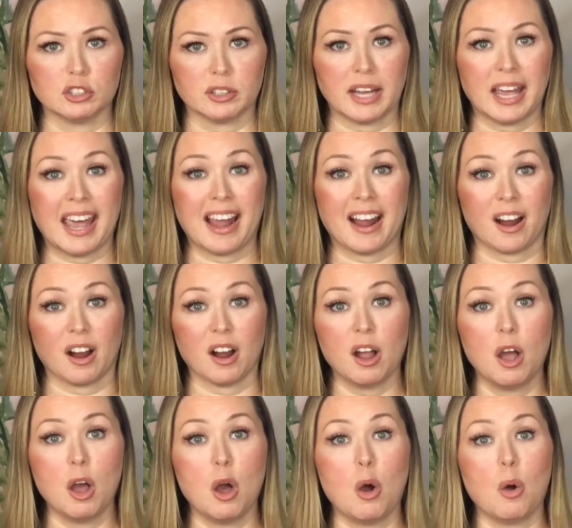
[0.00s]
care,
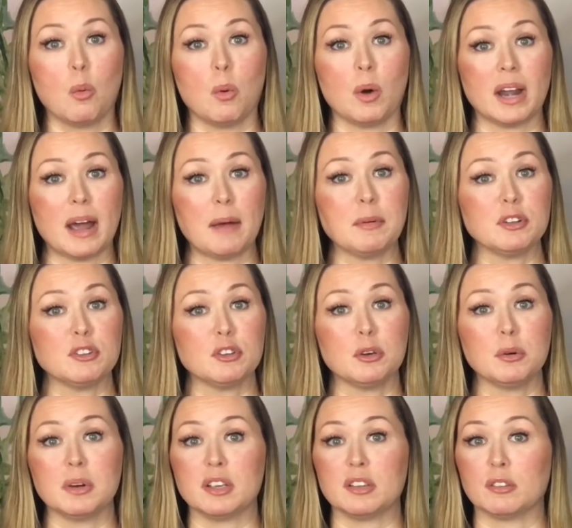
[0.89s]
what I would
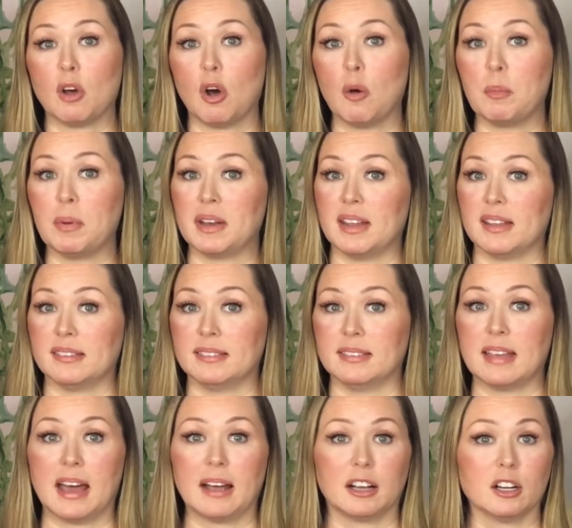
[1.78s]
do is open a
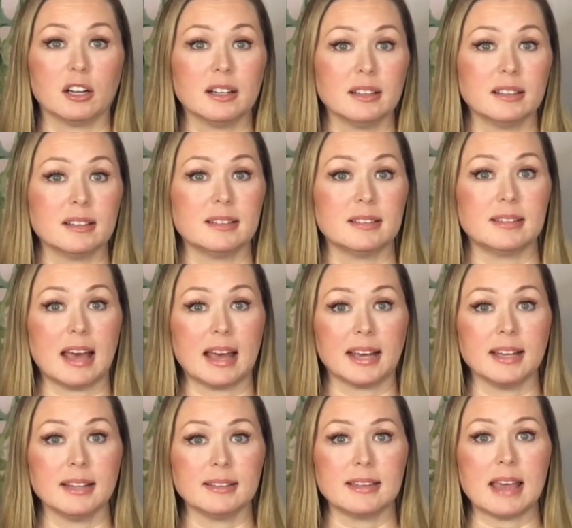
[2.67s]

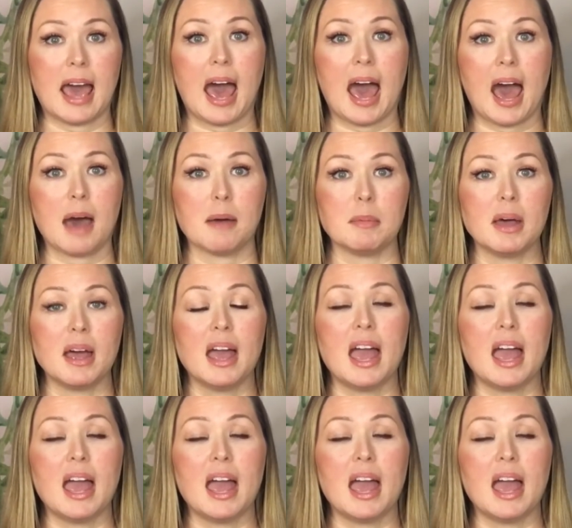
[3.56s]
second tab